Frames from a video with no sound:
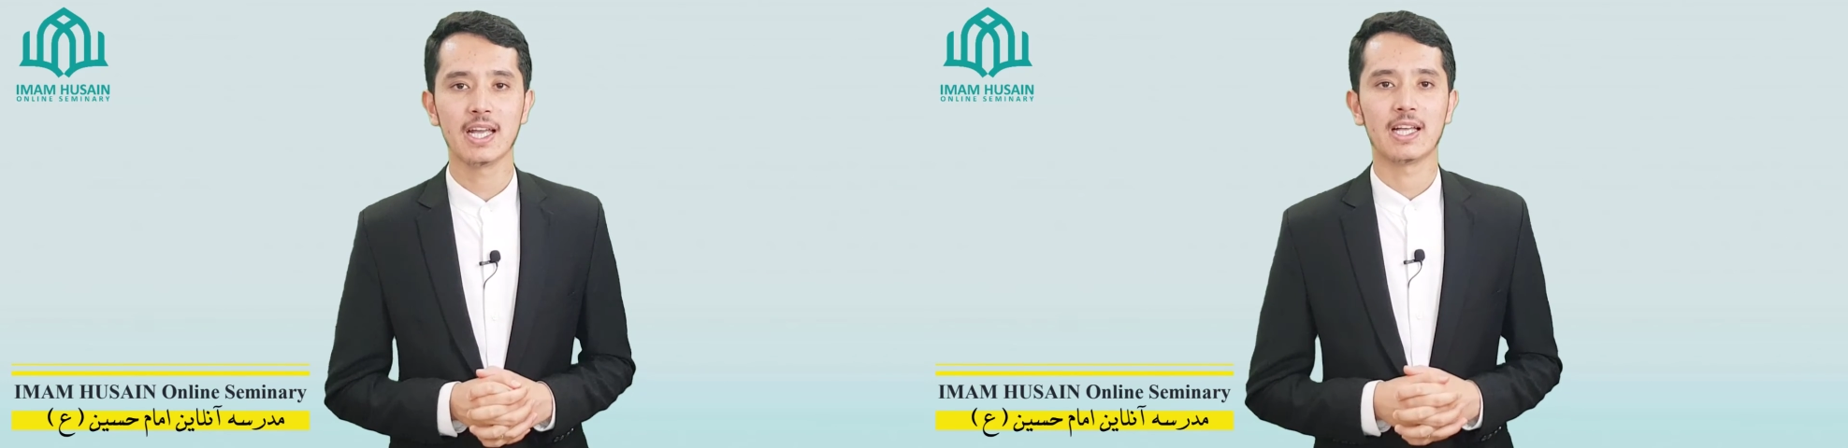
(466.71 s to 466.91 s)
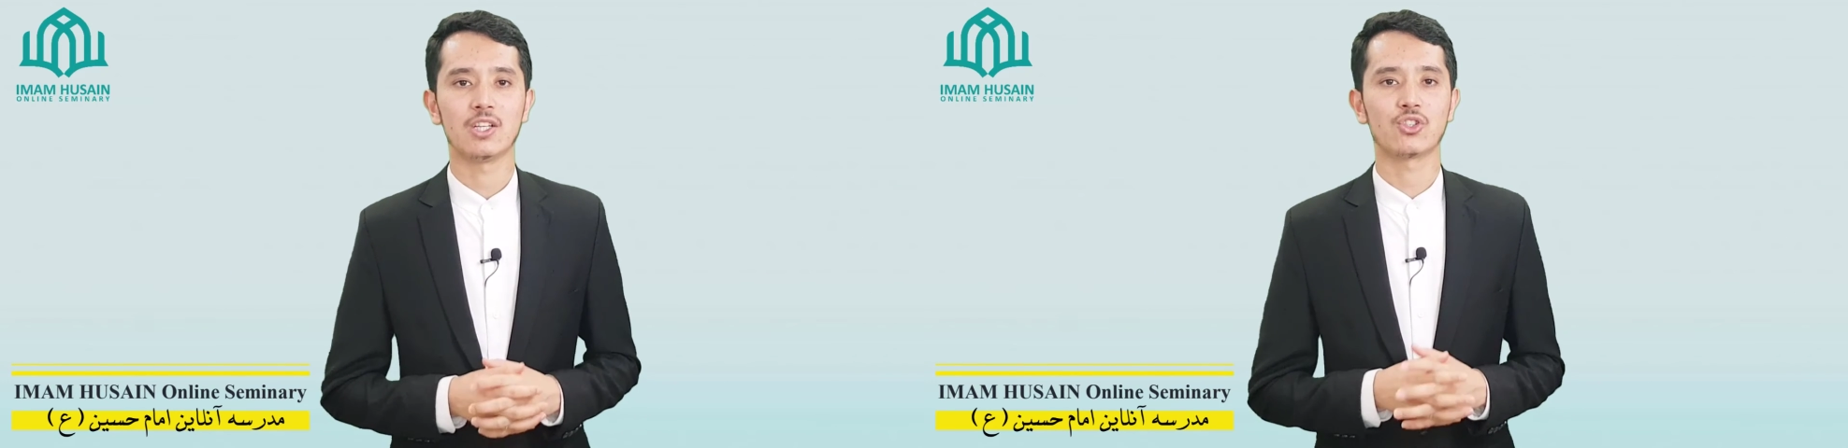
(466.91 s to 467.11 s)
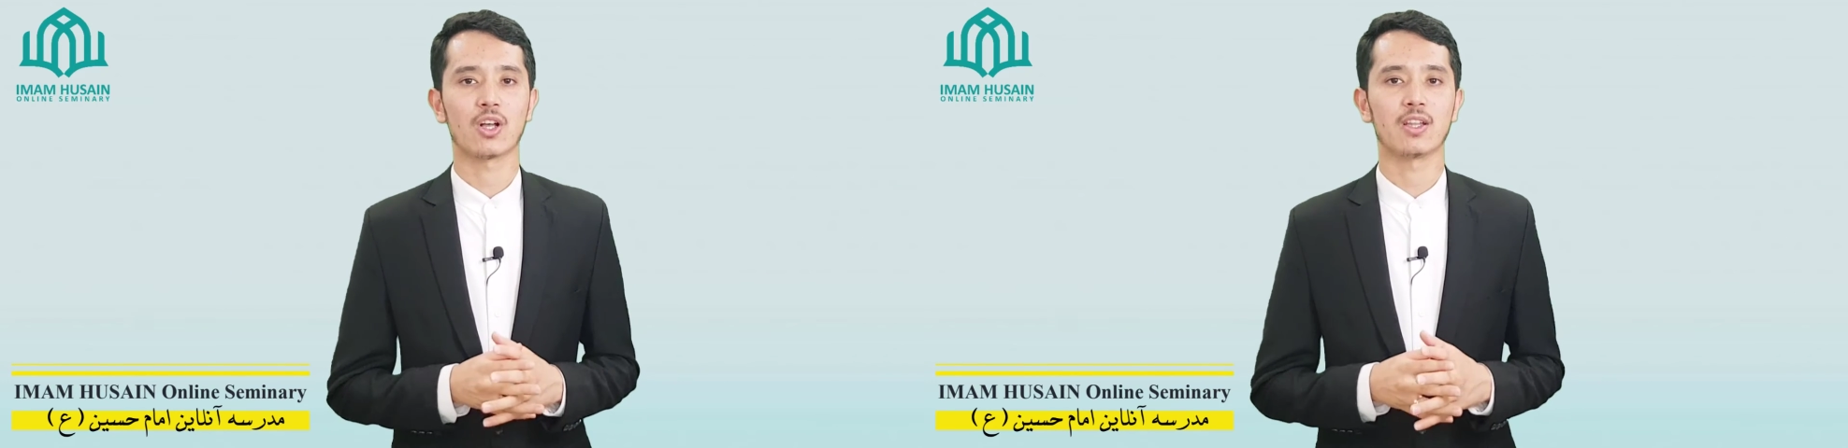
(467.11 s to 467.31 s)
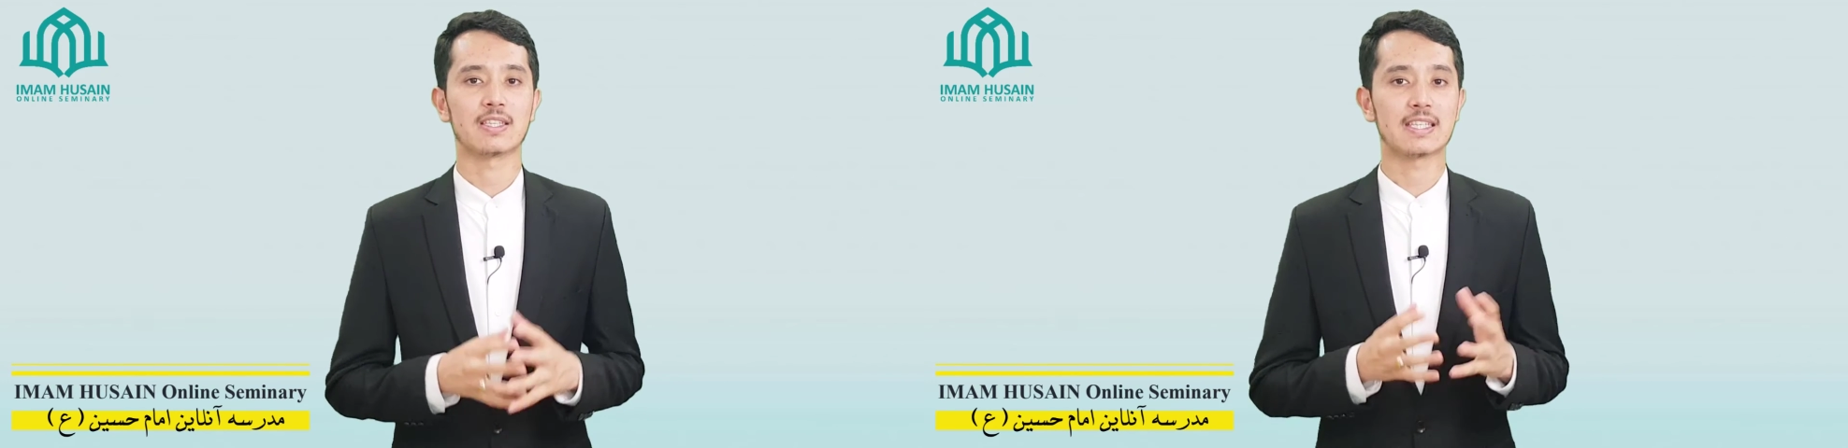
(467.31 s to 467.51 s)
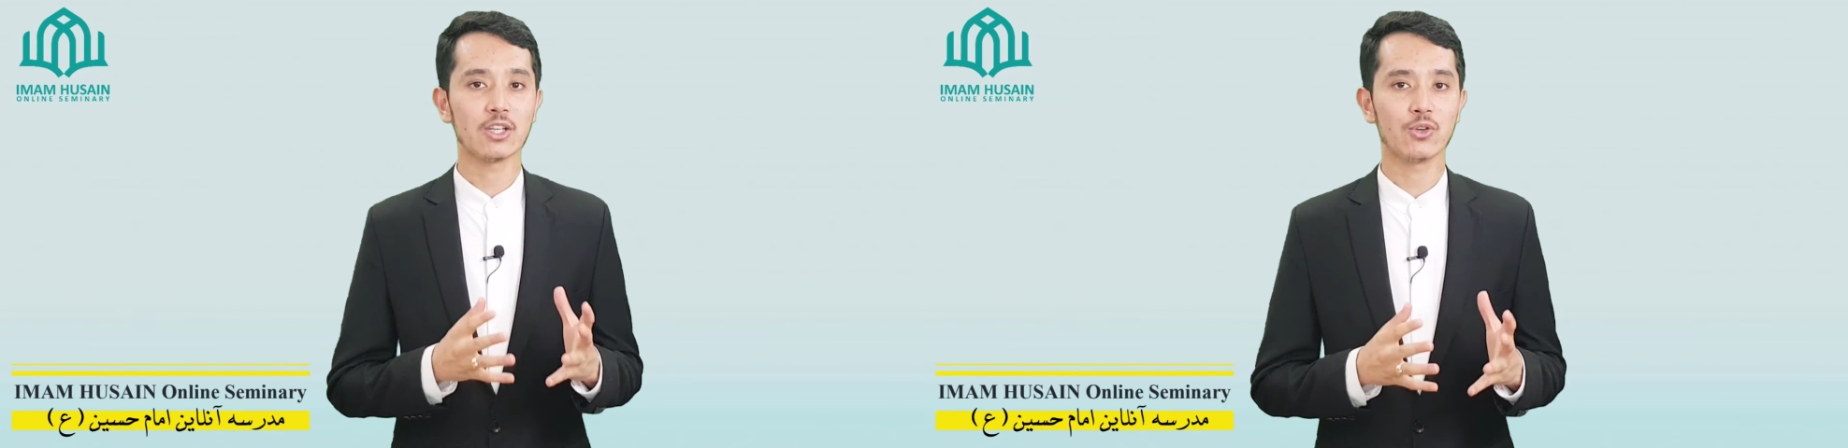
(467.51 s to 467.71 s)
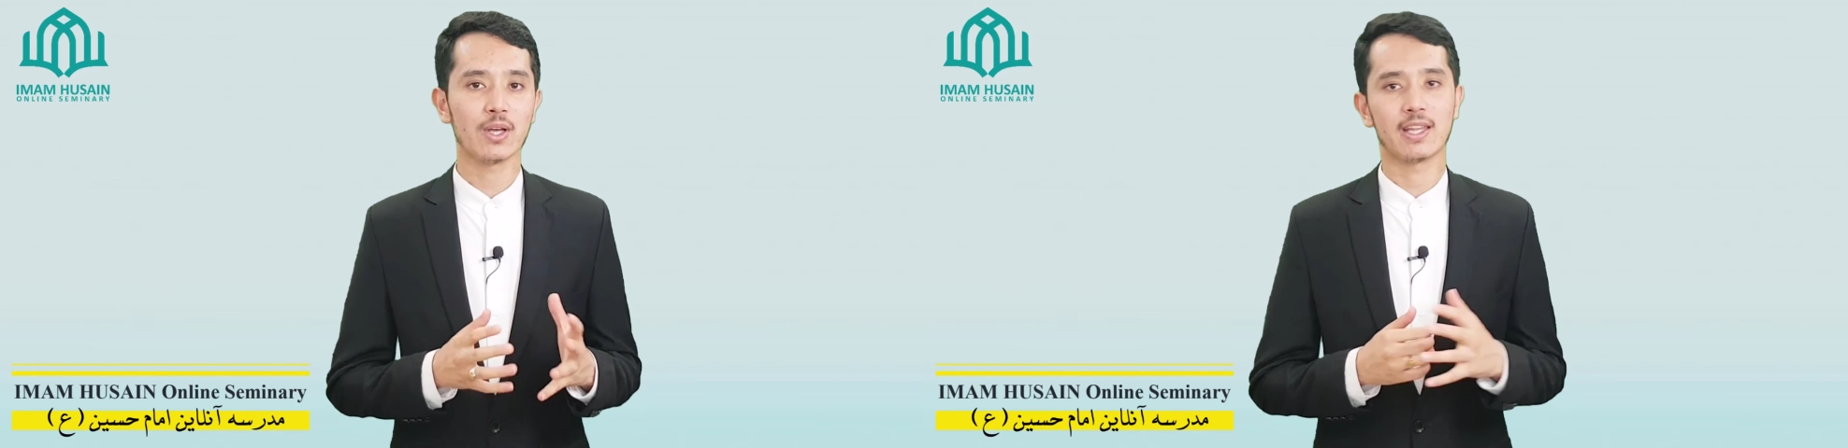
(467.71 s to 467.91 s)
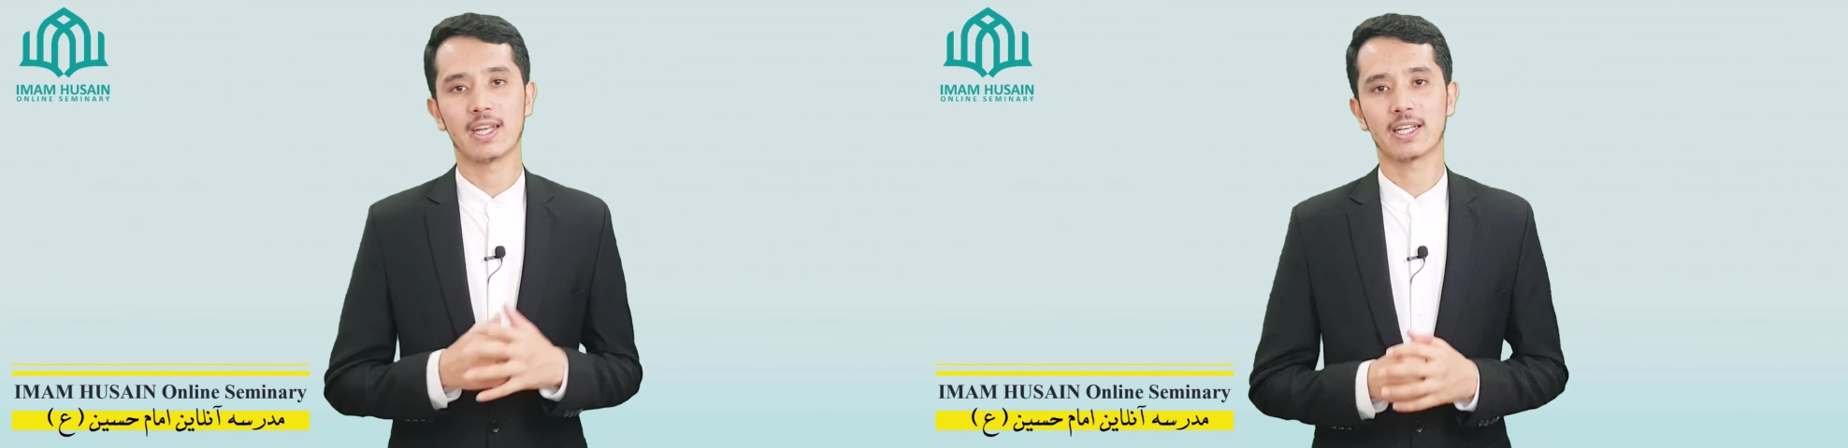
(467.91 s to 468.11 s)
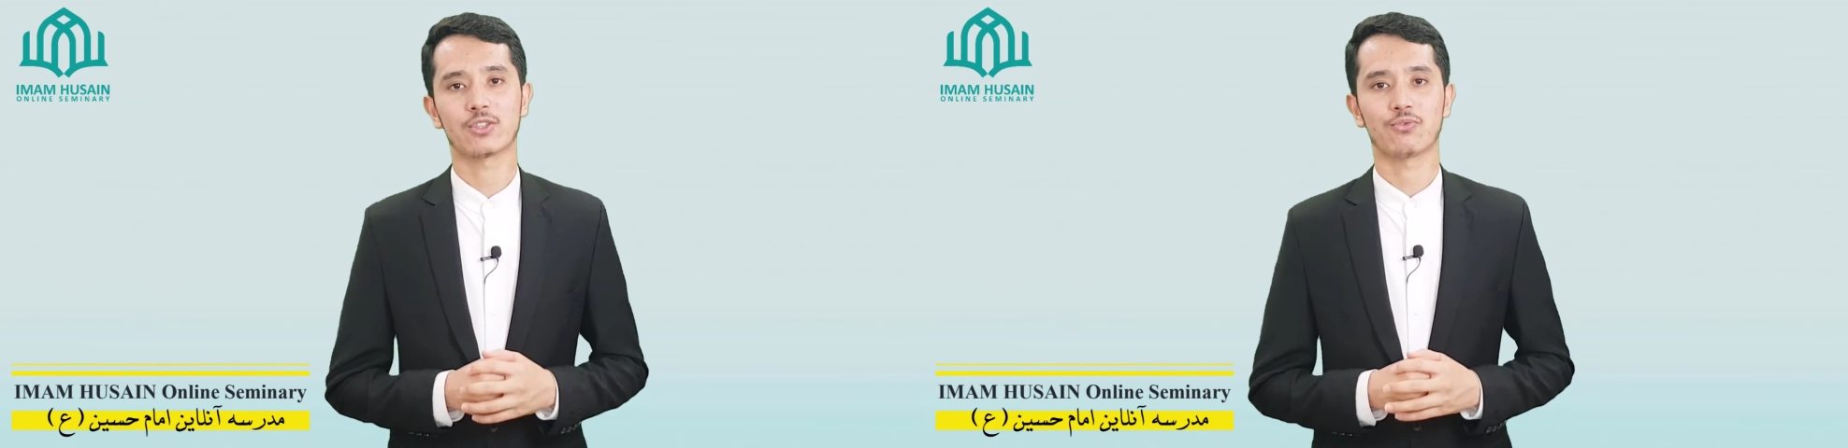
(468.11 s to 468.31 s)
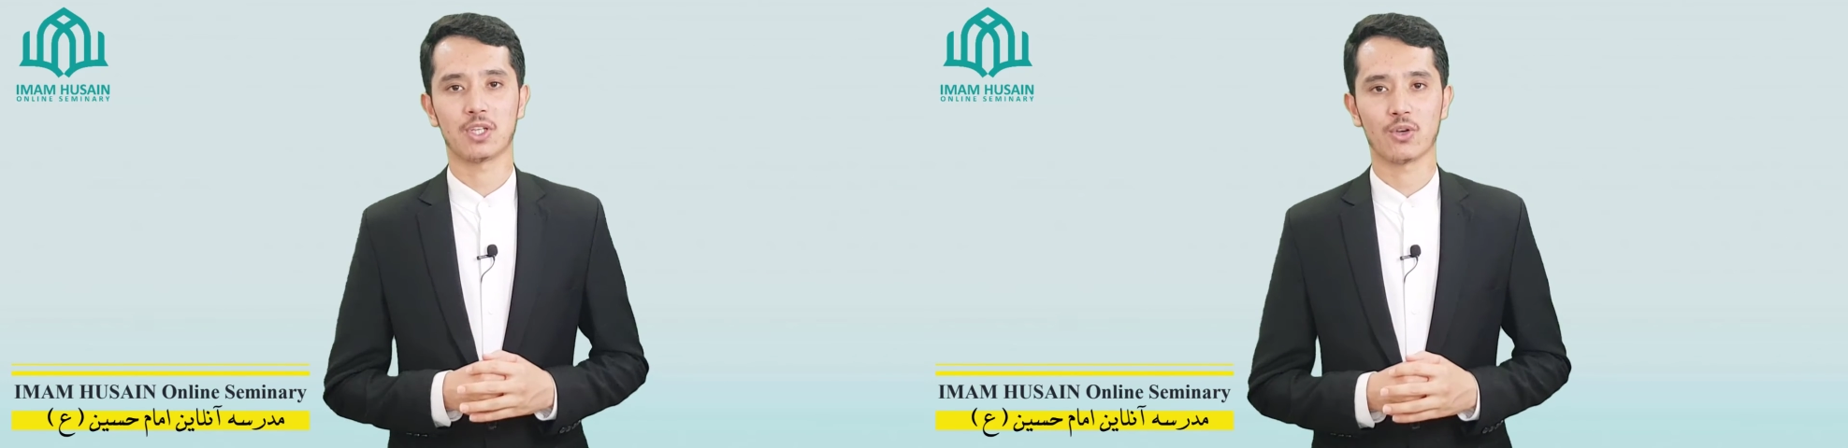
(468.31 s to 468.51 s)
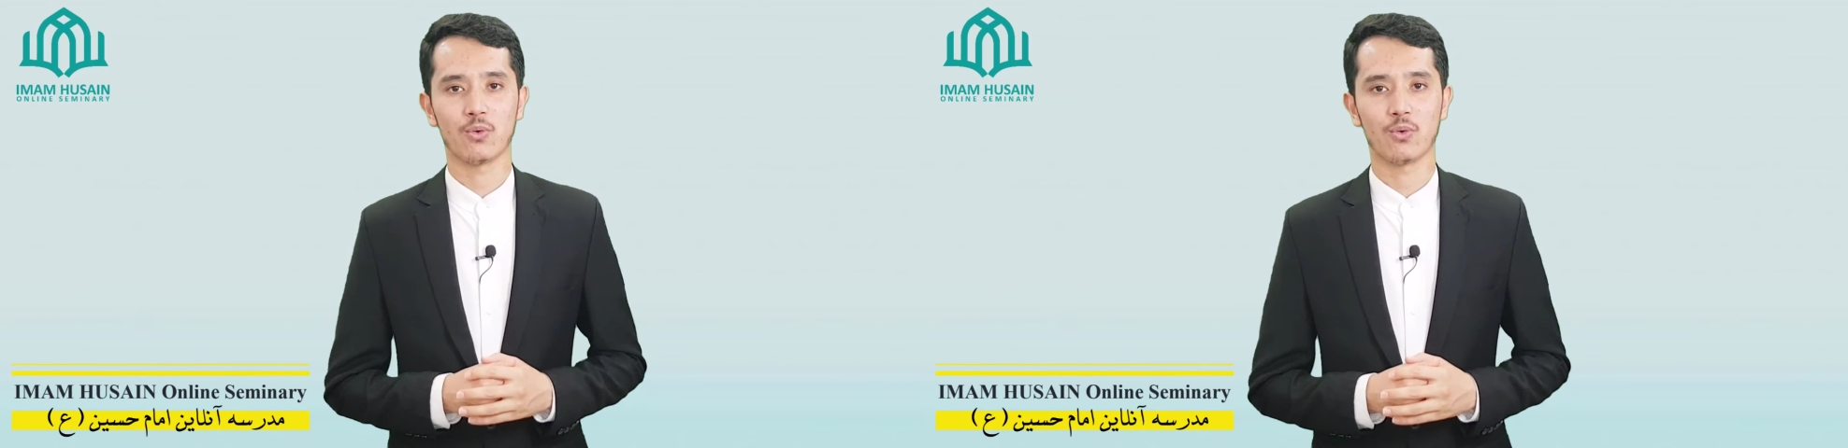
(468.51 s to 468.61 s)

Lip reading: Inshallah, see you in the next video.